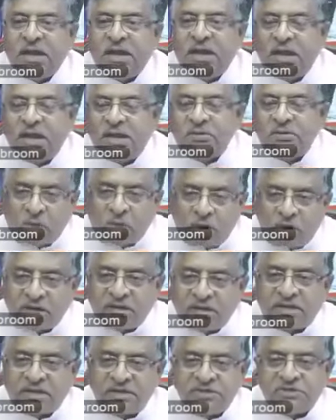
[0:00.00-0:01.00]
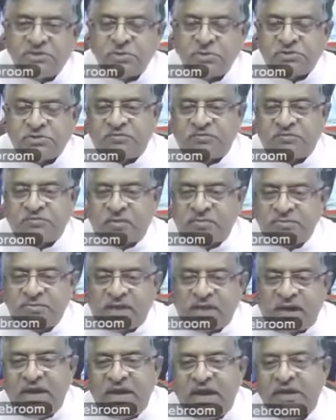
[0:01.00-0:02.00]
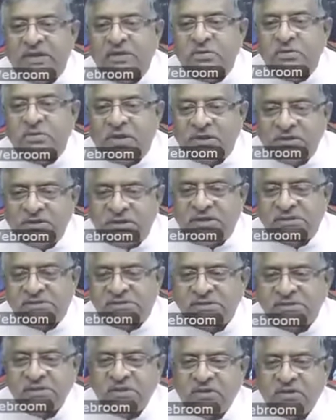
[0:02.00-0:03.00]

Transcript: to all other institutions, from NILET to others